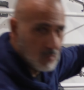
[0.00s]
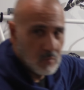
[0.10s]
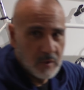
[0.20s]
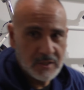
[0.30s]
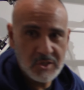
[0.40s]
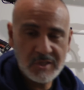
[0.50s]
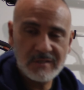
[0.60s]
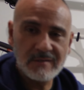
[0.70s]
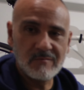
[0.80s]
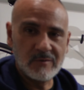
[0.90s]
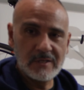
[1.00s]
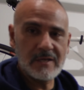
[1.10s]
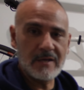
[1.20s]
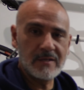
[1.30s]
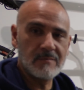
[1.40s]
which really
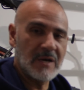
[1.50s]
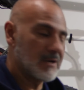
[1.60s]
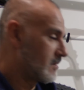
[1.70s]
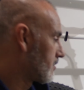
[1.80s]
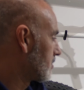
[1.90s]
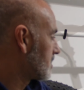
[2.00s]
I need about another